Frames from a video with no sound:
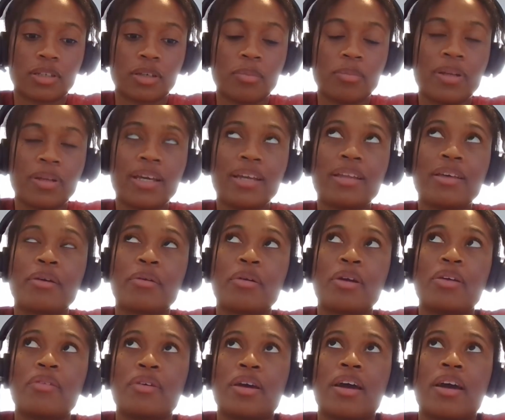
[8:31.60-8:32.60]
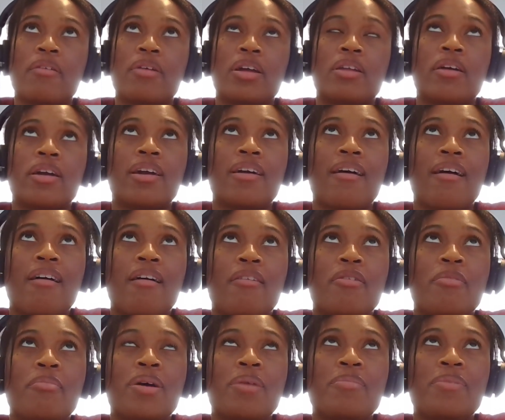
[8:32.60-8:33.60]
Completely agree with you, Harry. And I
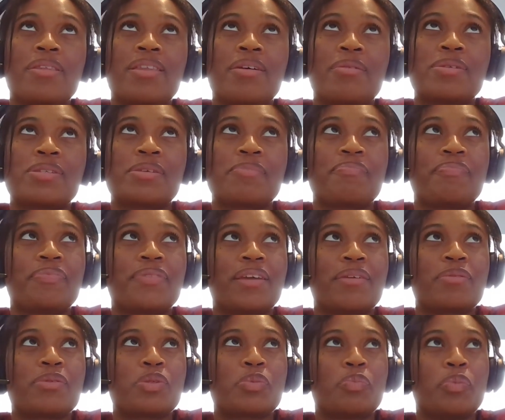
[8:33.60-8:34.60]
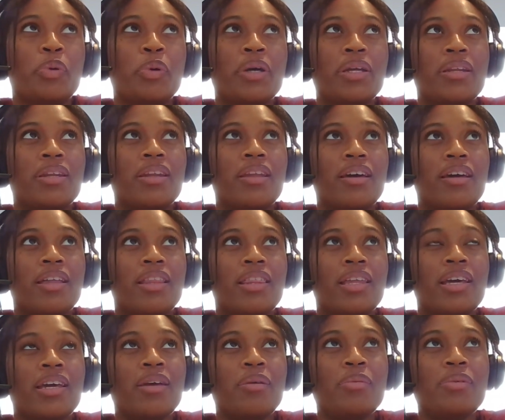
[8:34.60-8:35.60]
remember there was a point, I
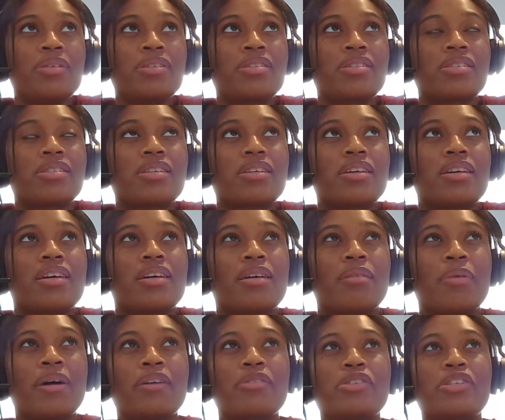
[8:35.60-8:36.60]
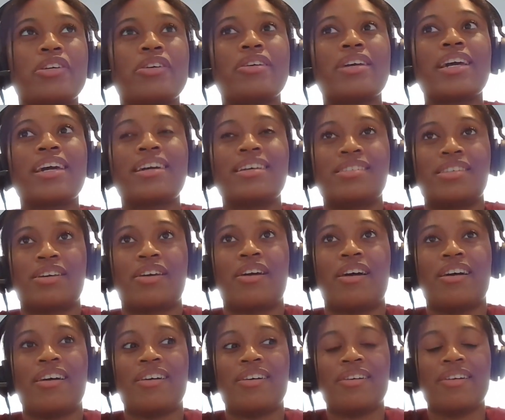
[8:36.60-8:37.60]
think it was about 2 years
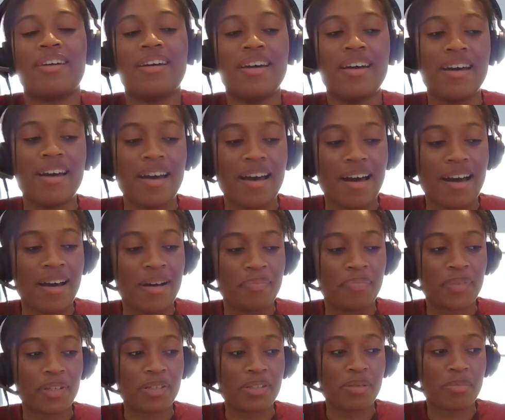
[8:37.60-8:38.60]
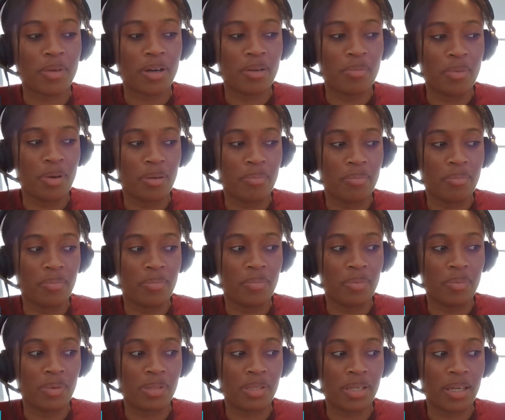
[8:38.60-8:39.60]
ago. So my mum
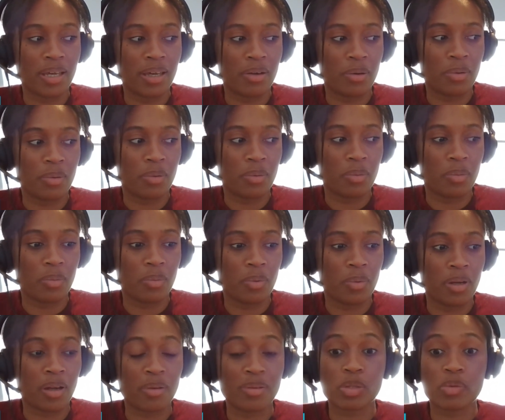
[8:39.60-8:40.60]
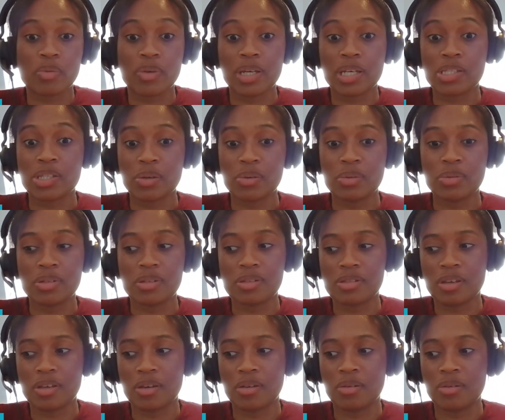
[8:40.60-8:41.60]
was ill when I was 3 years old.
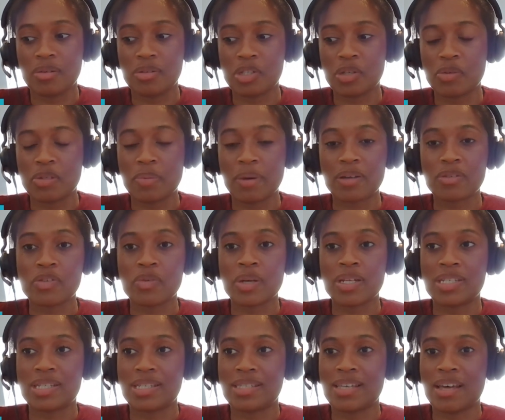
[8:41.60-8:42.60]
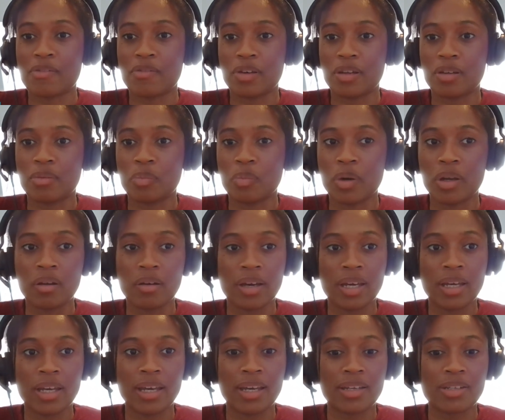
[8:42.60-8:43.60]
So she was about 27. And when
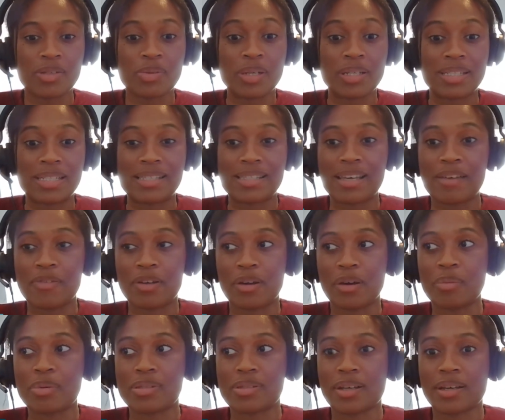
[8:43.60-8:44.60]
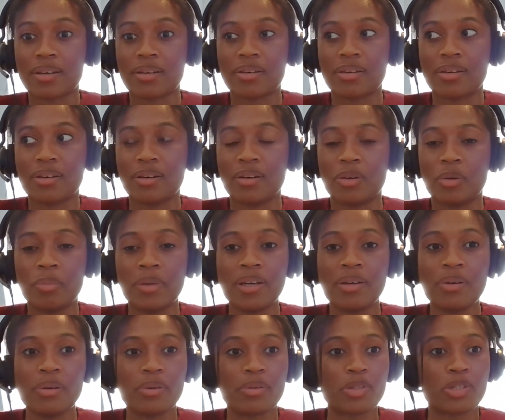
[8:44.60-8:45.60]
I hit 27, I was like, oh my
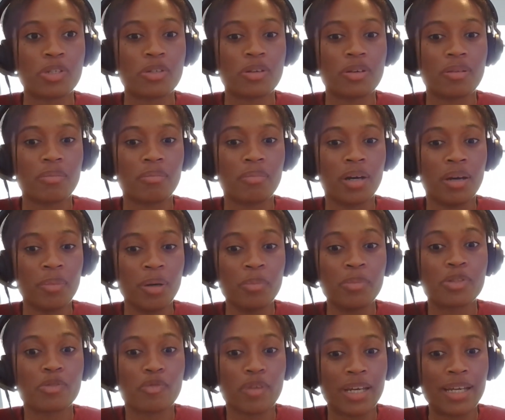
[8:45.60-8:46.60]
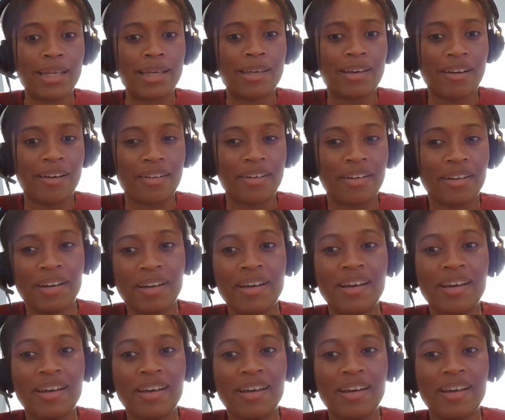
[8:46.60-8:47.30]
gosh, my mum was really young